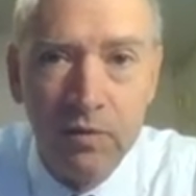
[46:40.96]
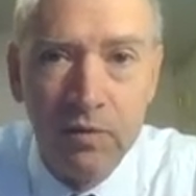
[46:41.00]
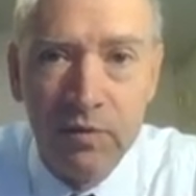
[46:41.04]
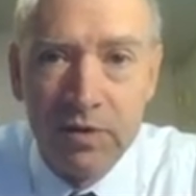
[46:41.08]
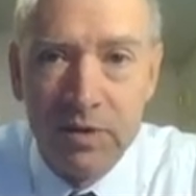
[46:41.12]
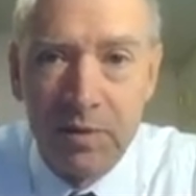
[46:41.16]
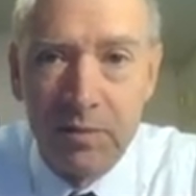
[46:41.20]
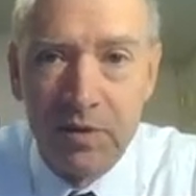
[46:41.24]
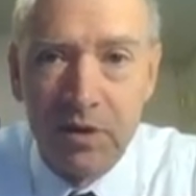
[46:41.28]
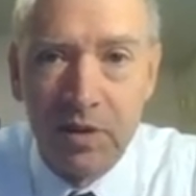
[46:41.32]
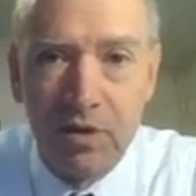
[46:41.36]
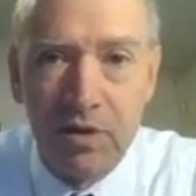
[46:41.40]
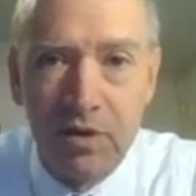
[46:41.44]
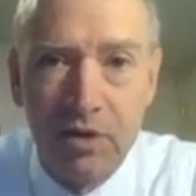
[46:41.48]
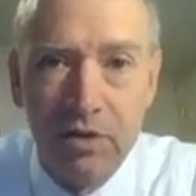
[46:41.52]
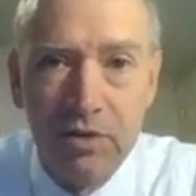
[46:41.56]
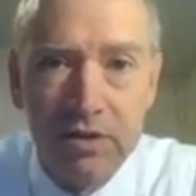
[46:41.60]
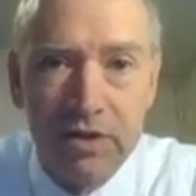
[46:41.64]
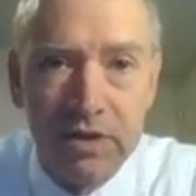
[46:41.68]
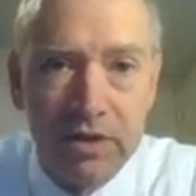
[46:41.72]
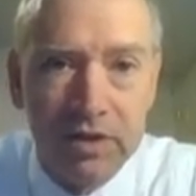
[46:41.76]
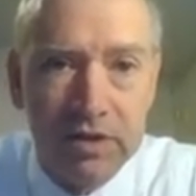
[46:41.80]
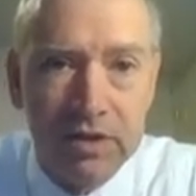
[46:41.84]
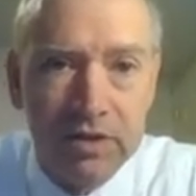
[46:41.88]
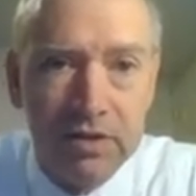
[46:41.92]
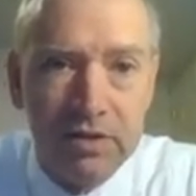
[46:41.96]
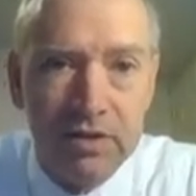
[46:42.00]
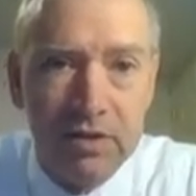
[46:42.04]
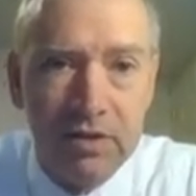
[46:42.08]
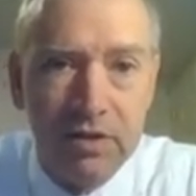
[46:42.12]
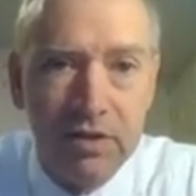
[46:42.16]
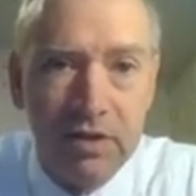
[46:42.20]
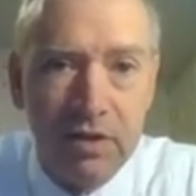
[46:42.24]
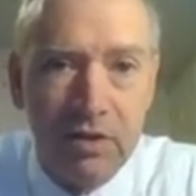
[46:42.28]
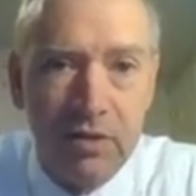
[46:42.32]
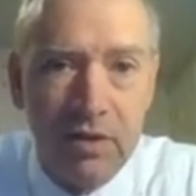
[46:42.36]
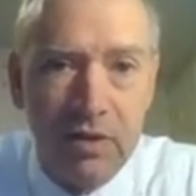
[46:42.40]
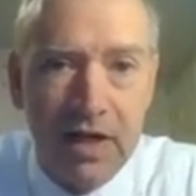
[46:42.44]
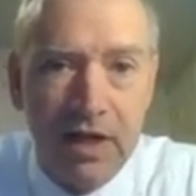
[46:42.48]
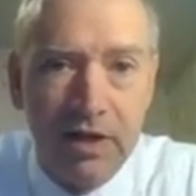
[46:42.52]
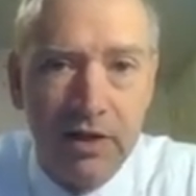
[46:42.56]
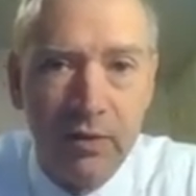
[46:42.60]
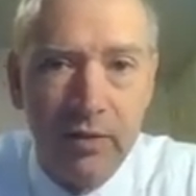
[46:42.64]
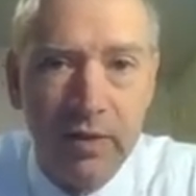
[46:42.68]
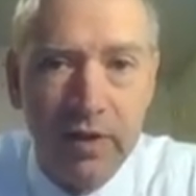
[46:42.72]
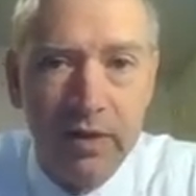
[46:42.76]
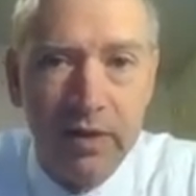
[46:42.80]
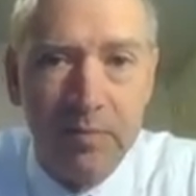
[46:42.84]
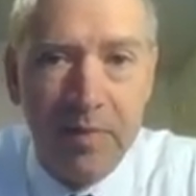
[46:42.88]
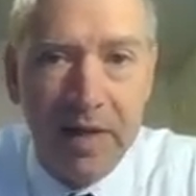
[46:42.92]
some conclusions. How do
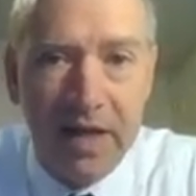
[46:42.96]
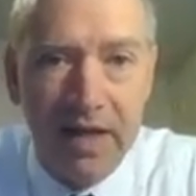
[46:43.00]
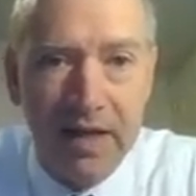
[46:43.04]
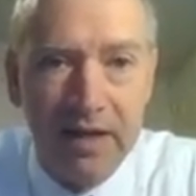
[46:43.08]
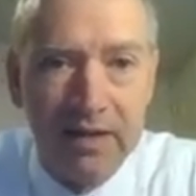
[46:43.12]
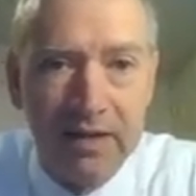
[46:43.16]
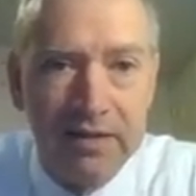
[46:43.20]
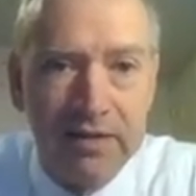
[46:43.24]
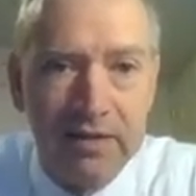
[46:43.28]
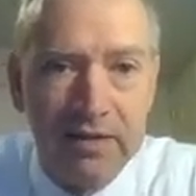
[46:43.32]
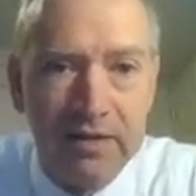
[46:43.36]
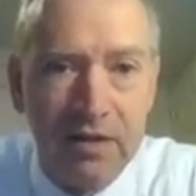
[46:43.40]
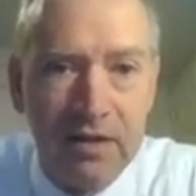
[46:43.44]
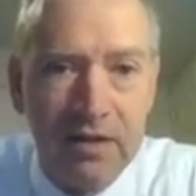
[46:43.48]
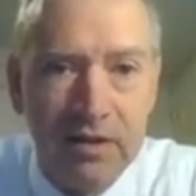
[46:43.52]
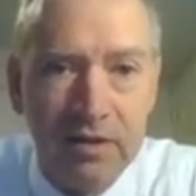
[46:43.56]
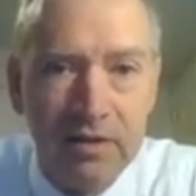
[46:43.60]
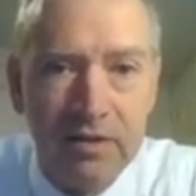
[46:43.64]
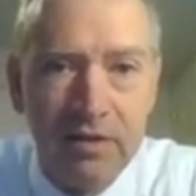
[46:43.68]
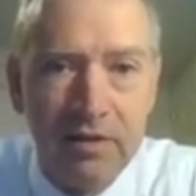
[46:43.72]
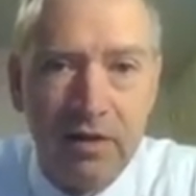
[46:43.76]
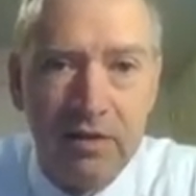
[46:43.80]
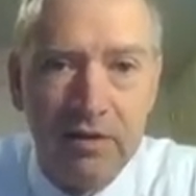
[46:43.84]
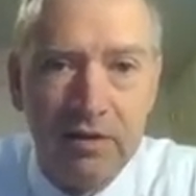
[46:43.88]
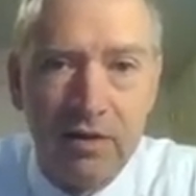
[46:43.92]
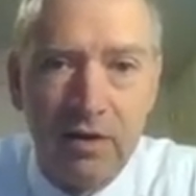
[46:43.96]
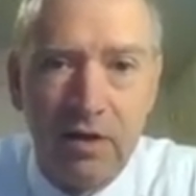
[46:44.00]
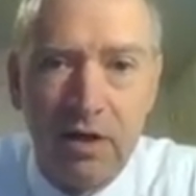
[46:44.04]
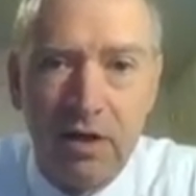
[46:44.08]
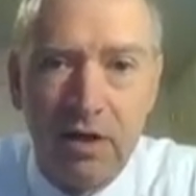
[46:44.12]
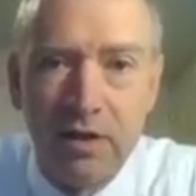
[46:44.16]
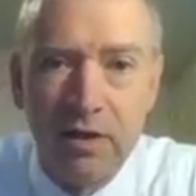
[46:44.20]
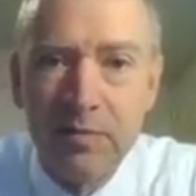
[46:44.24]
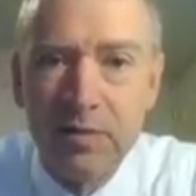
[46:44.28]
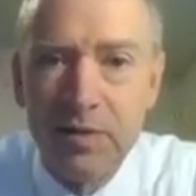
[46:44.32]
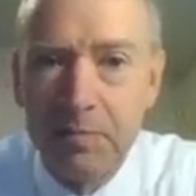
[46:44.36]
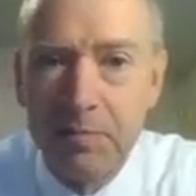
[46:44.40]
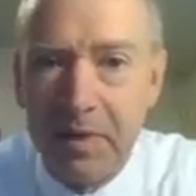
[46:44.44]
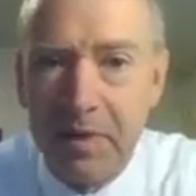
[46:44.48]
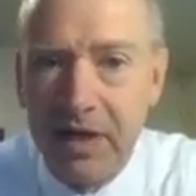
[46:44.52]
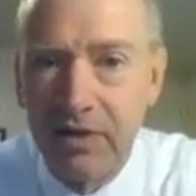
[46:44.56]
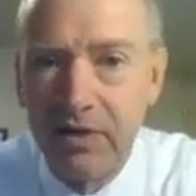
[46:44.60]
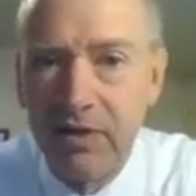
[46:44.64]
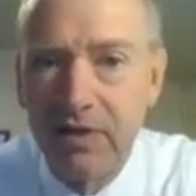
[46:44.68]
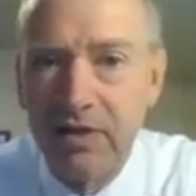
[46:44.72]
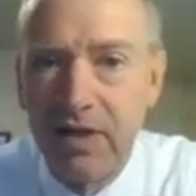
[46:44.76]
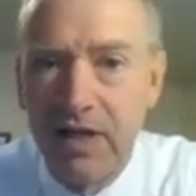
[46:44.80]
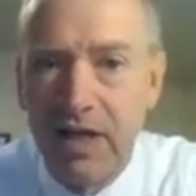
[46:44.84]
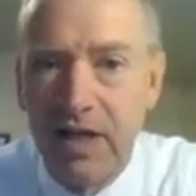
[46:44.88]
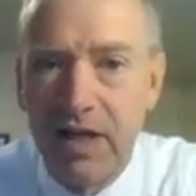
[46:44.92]
we balance our arms
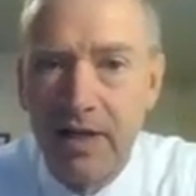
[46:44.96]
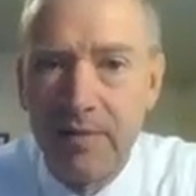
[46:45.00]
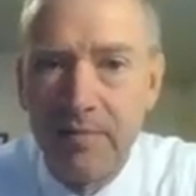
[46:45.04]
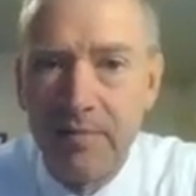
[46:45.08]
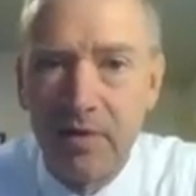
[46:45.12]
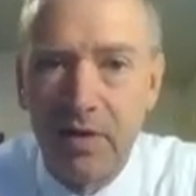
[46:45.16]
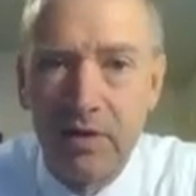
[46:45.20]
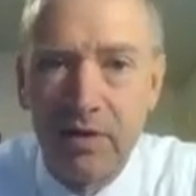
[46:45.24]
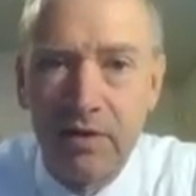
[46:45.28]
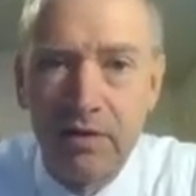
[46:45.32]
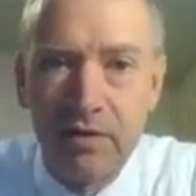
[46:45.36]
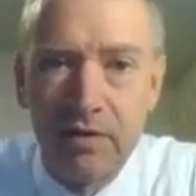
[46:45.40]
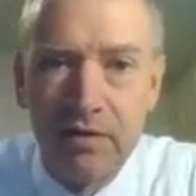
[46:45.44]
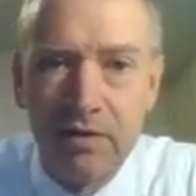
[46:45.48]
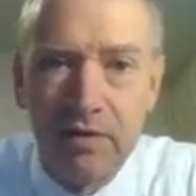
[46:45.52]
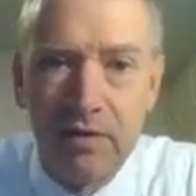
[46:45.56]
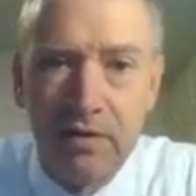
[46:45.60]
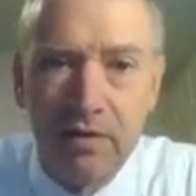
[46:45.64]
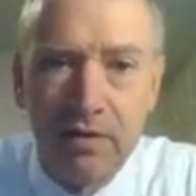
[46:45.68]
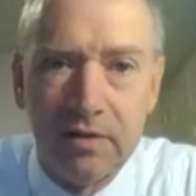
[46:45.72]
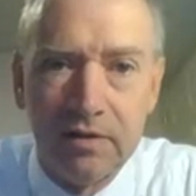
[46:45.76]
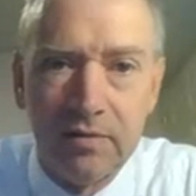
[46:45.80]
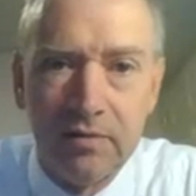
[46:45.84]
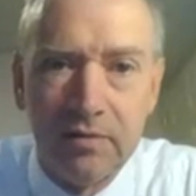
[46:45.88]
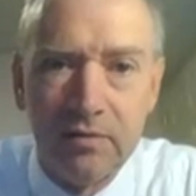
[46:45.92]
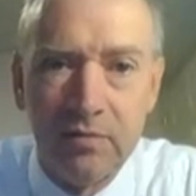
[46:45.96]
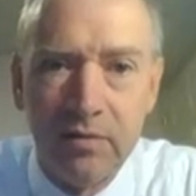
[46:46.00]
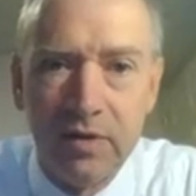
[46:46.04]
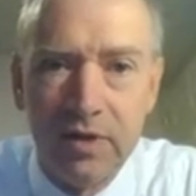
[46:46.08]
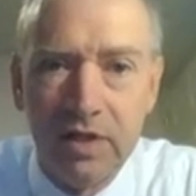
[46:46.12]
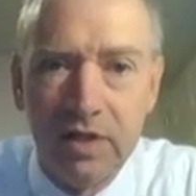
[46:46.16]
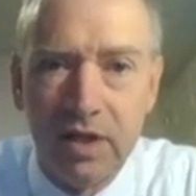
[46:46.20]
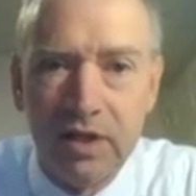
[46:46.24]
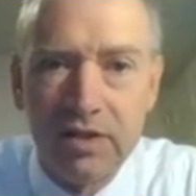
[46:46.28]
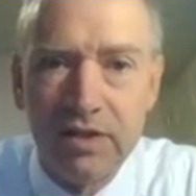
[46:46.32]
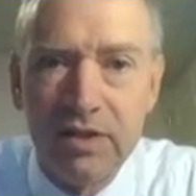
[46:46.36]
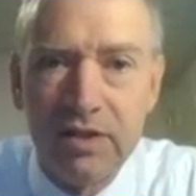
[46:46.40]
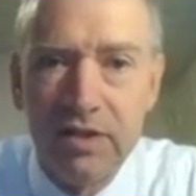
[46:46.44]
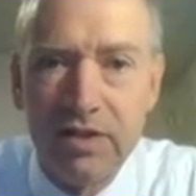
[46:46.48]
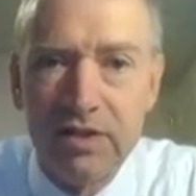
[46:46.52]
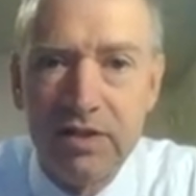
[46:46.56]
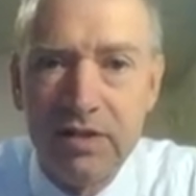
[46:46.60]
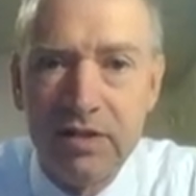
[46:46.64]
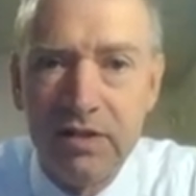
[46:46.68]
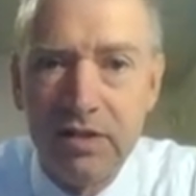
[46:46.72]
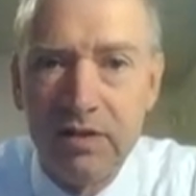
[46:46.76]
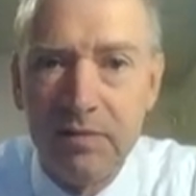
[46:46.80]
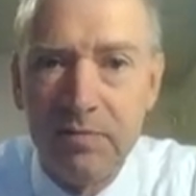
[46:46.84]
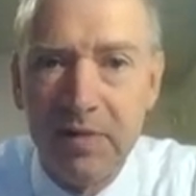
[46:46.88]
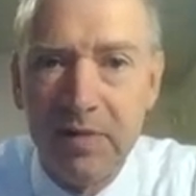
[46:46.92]
paradigm, our
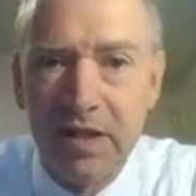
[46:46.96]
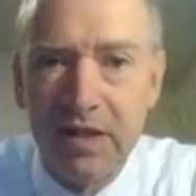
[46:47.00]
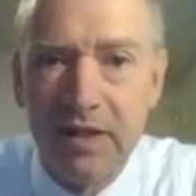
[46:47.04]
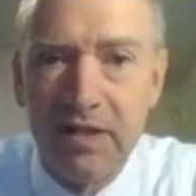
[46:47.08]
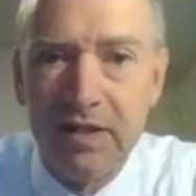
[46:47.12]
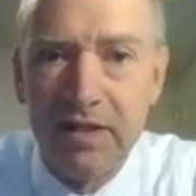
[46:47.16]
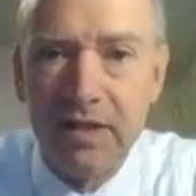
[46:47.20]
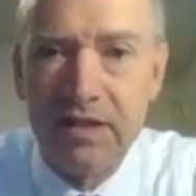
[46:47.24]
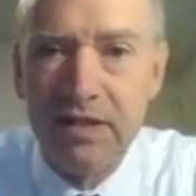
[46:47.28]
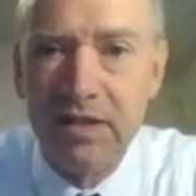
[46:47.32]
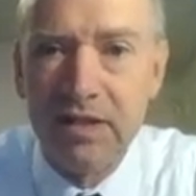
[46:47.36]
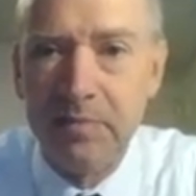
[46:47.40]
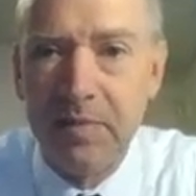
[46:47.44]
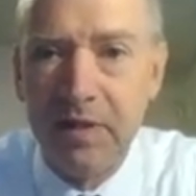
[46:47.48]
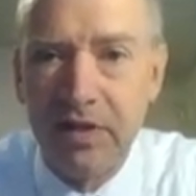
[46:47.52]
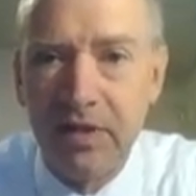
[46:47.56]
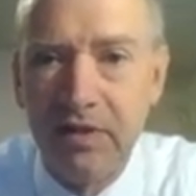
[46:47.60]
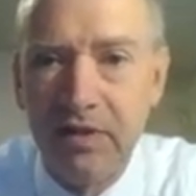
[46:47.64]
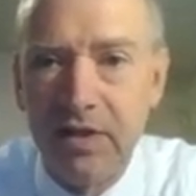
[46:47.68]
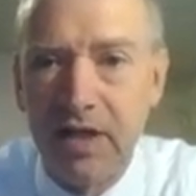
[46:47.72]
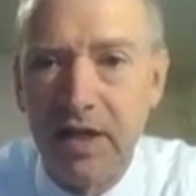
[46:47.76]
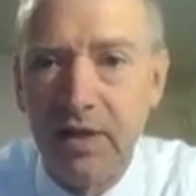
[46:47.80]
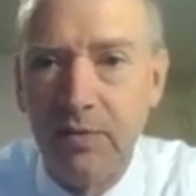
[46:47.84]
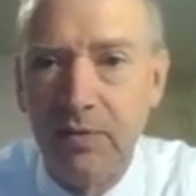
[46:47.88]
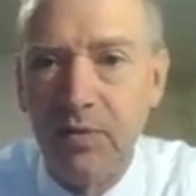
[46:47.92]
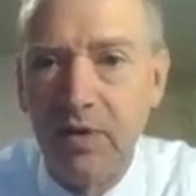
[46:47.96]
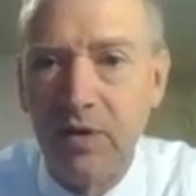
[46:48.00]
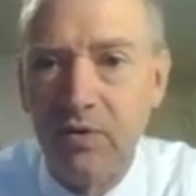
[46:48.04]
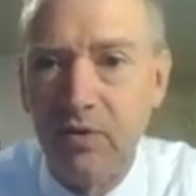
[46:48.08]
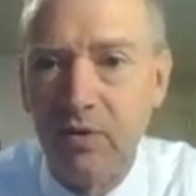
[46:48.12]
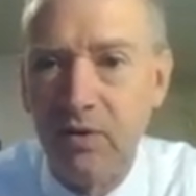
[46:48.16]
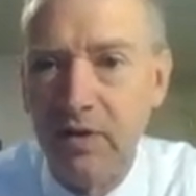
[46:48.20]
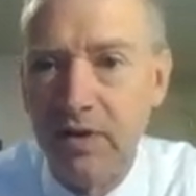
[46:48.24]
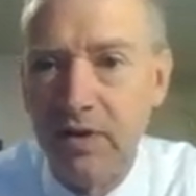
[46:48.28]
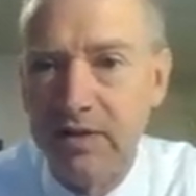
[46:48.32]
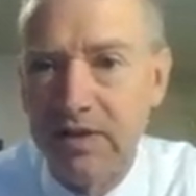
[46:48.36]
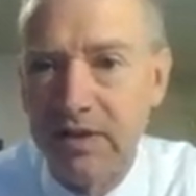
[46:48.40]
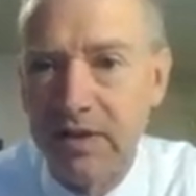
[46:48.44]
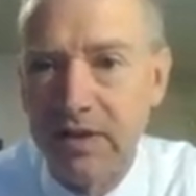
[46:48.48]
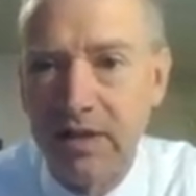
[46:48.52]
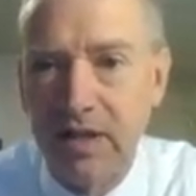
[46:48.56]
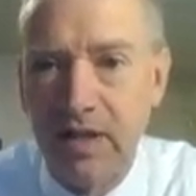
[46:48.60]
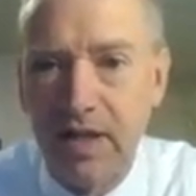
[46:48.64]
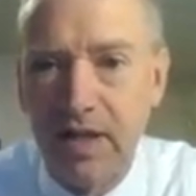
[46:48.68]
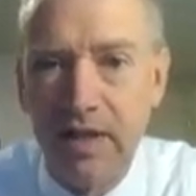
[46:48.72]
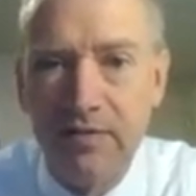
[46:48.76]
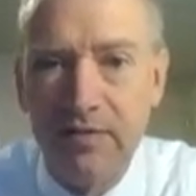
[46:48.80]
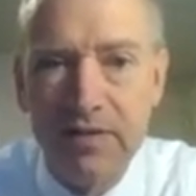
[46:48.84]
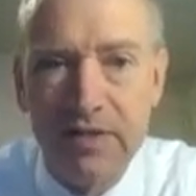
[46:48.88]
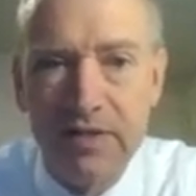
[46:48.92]
reductionistic mechanistic paradigm with holistic
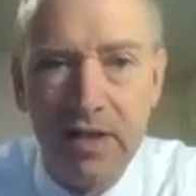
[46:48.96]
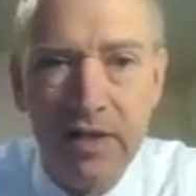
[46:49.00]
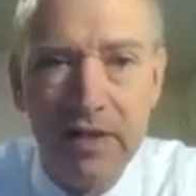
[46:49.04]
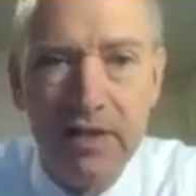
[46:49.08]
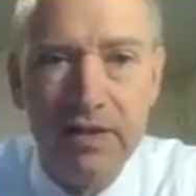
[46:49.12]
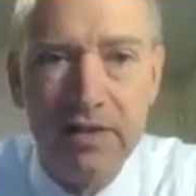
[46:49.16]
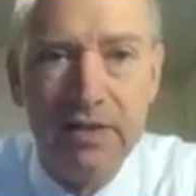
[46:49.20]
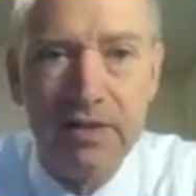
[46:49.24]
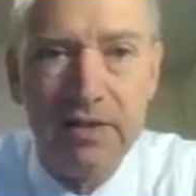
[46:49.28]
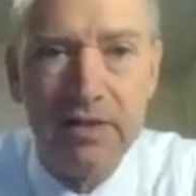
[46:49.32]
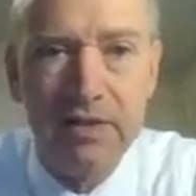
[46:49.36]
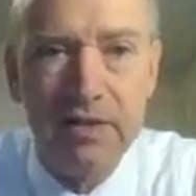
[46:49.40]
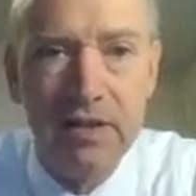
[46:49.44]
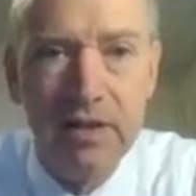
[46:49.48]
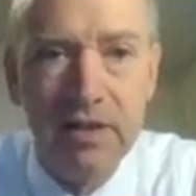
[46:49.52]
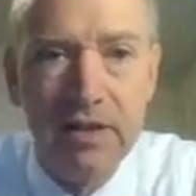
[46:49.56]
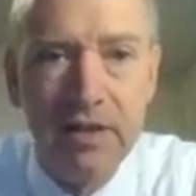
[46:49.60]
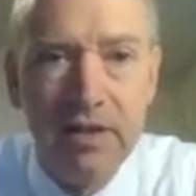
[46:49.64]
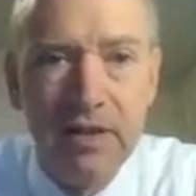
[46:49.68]
life science?